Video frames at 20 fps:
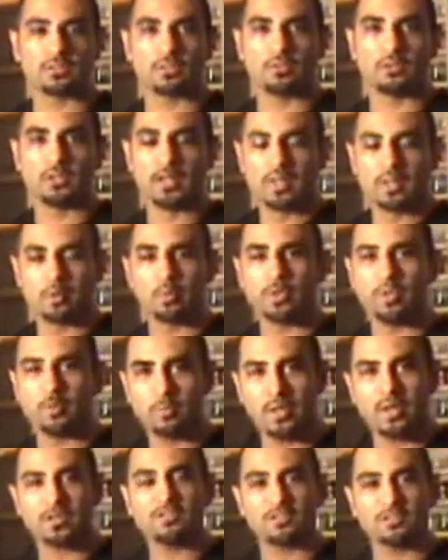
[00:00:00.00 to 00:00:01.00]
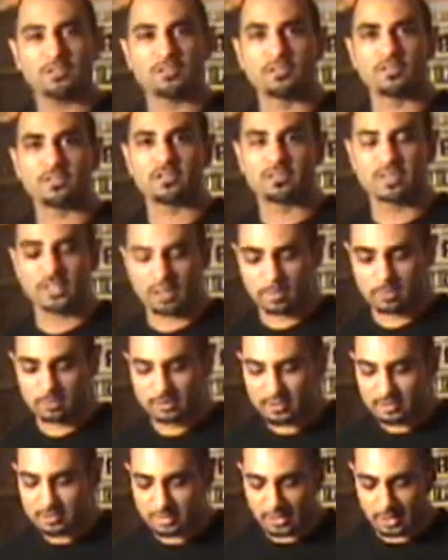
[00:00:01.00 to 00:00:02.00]
So, but the basis is the
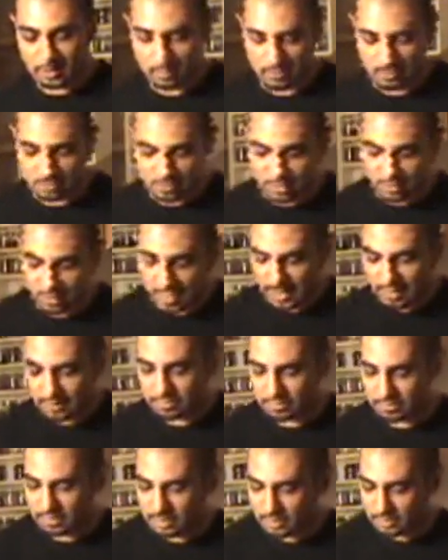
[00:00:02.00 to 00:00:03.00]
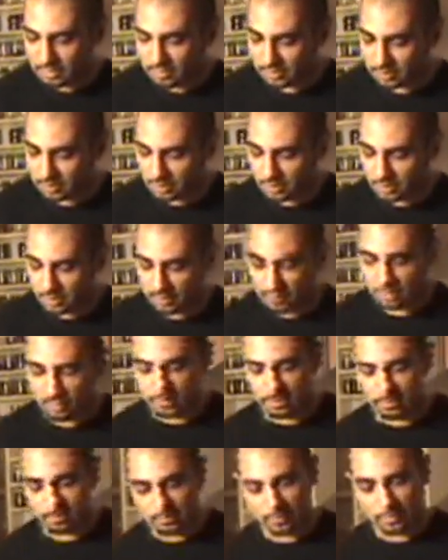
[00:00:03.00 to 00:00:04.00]
same. You still have
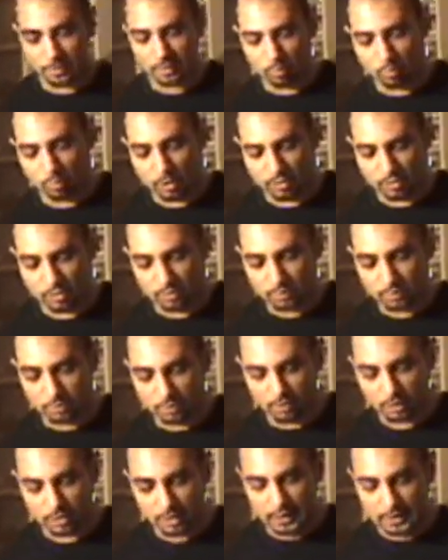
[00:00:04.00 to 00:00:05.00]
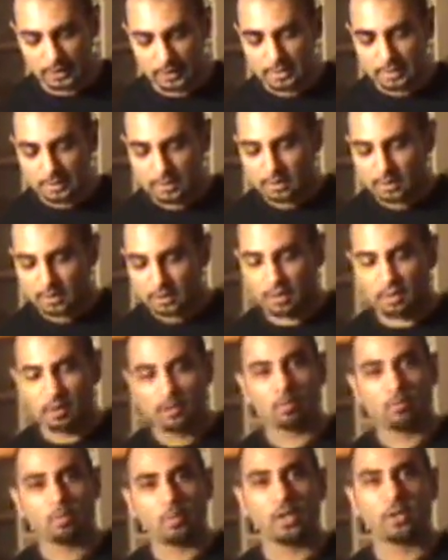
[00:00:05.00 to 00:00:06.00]
the wonderful,
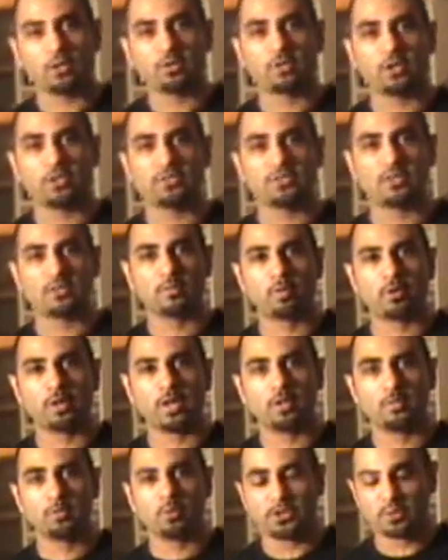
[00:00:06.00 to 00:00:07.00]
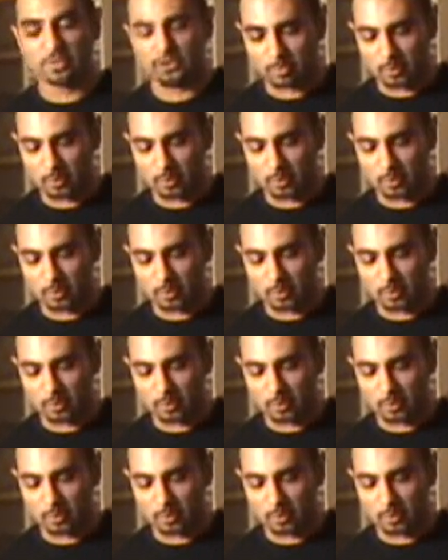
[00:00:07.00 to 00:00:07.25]
well-crusted bread with the